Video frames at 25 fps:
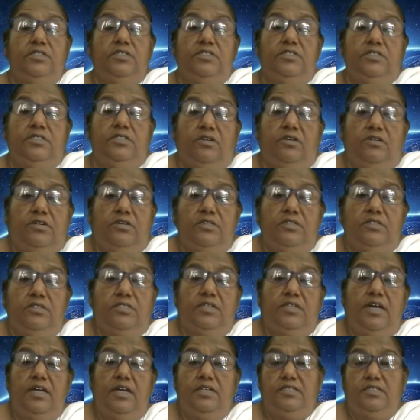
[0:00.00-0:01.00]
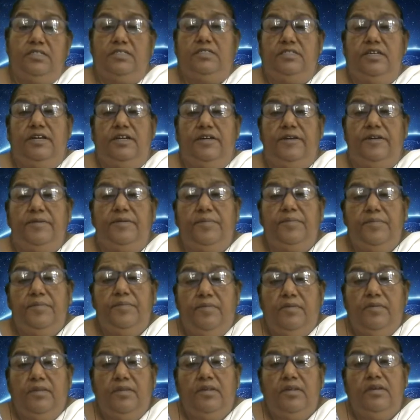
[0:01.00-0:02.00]
stands there
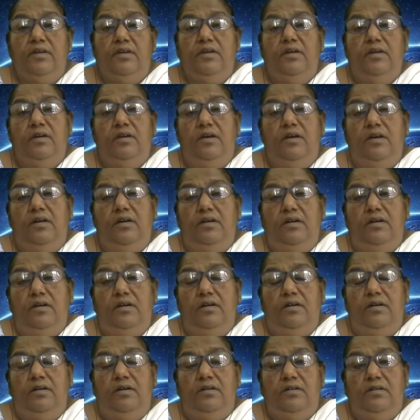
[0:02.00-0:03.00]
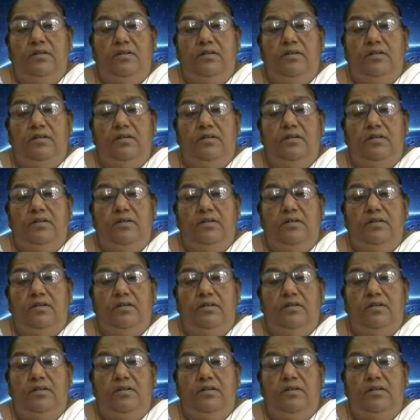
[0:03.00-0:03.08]
and